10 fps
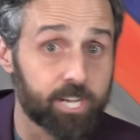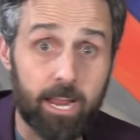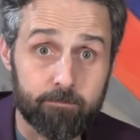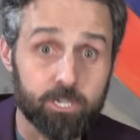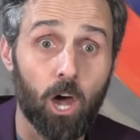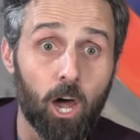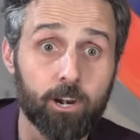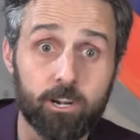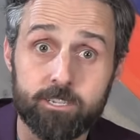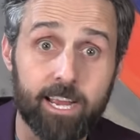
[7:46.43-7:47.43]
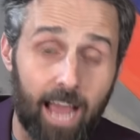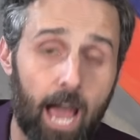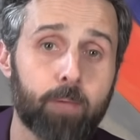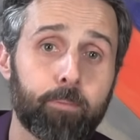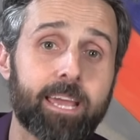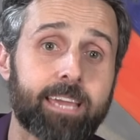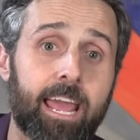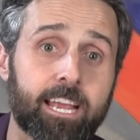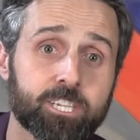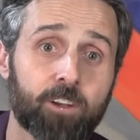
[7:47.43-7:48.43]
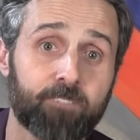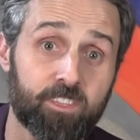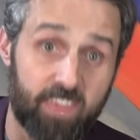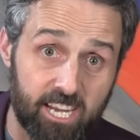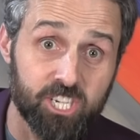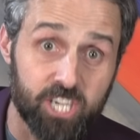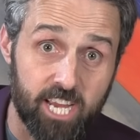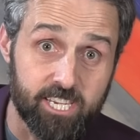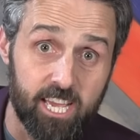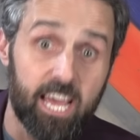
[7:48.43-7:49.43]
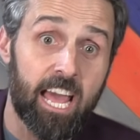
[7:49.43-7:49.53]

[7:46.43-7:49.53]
James Conner is like, I beat cancer for this shit?